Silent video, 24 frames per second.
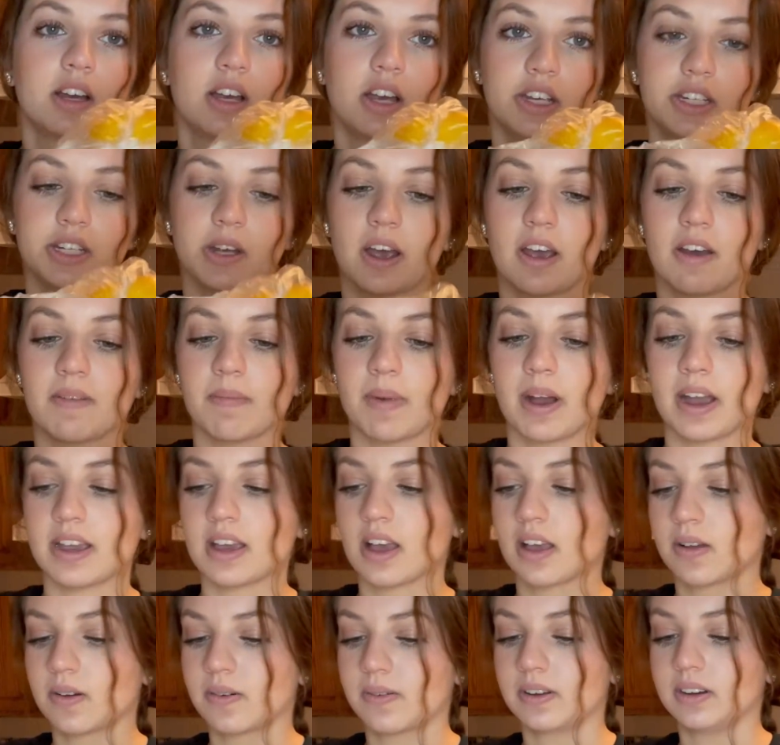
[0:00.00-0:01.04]
So I have my
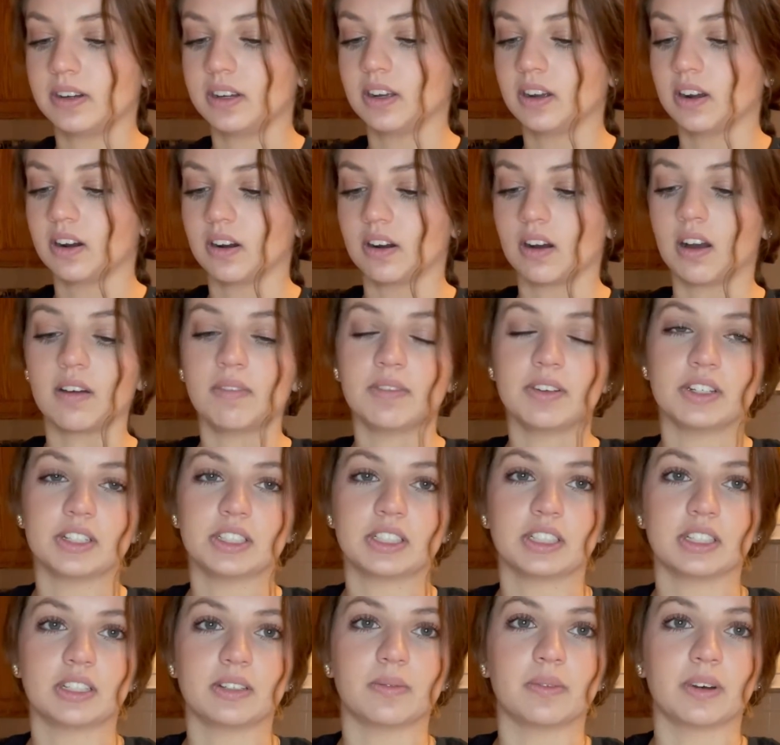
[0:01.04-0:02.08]
yellow one here.
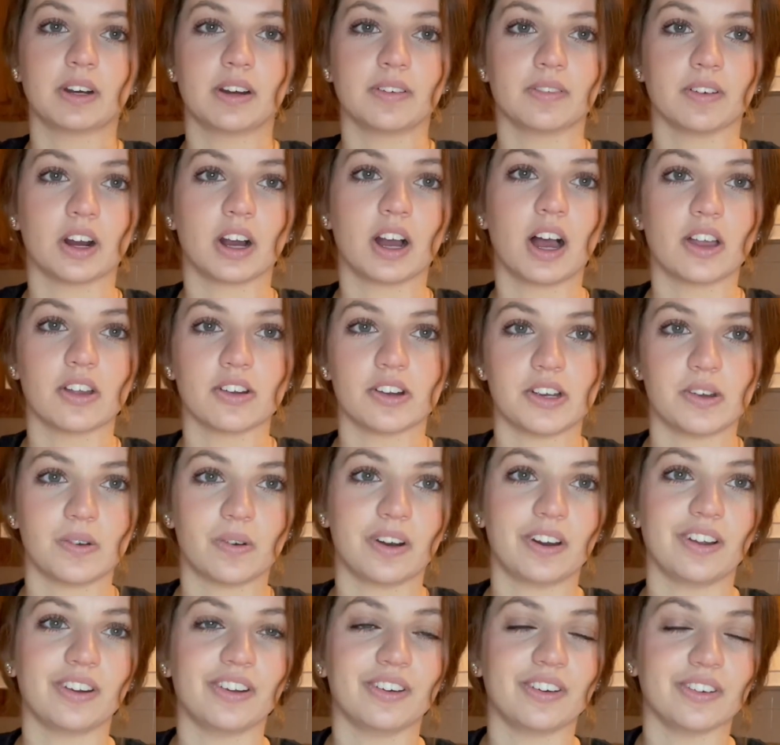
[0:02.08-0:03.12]
Obviously, whatever color you
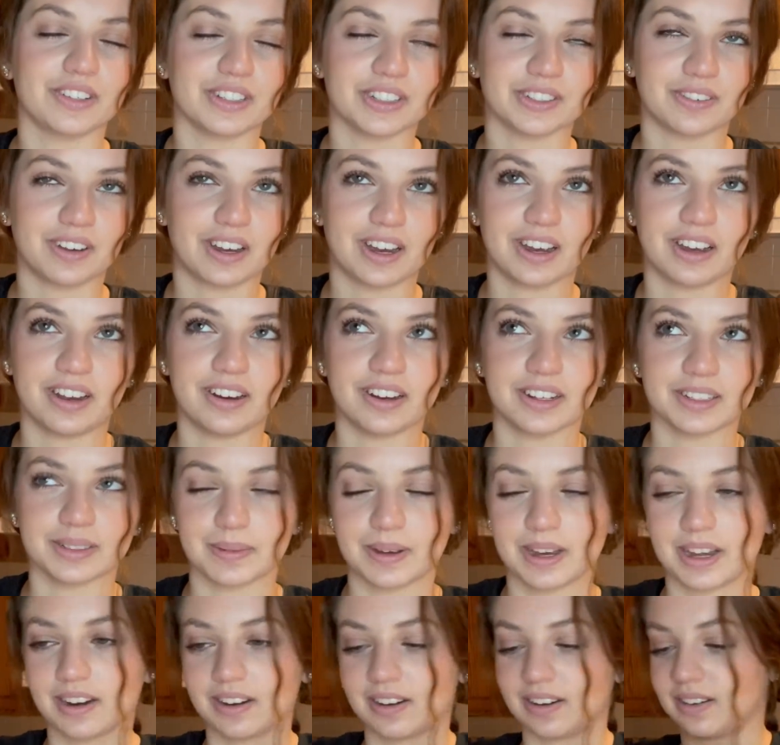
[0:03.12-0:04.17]
wanna do is fine, doesn't
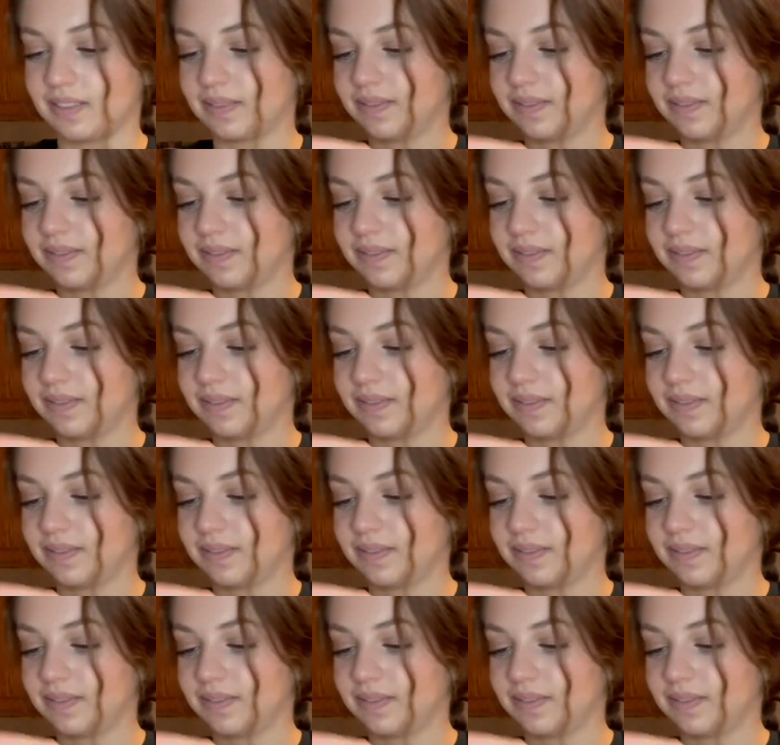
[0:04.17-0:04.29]
matter.